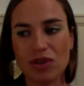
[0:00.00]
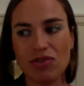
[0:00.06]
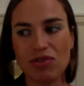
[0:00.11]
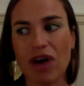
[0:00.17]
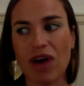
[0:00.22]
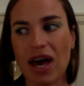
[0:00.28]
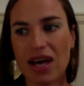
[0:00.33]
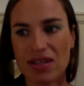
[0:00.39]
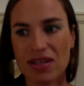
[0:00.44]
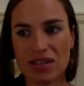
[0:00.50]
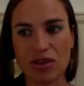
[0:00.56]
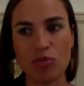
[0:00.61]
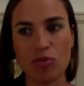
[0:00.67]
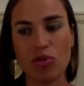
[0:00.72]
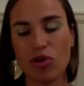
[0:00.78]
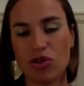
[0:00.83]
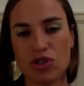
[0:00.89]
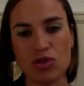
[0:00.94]
you ask a
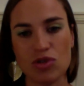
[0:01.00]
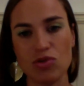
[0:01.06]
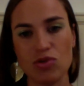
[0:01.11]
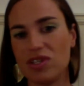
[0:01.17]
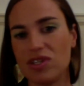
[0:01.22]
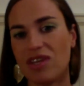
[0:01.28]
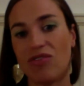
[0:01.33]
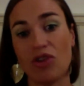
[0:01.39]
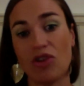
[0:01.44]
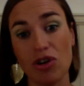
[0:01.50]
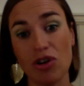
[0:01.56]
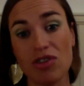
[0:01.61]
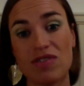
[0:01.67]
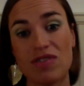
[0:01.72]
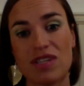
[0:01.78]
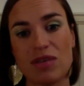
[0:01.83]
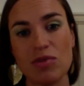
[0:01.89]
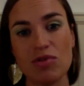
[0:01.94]
person who's never heard of
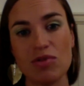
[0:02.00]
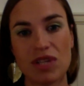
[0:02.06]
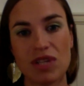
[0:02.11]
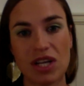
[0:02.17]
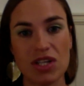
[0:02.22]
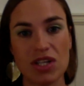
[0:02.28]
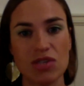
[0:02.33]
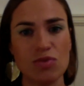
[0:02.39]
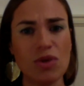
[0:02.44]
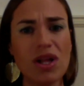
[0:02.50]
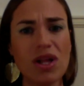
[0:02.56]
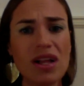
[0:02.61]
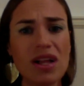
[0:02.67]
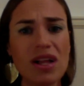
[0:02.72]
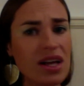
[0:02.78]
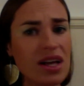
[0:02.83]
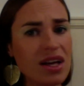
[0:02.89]
semen retention, well,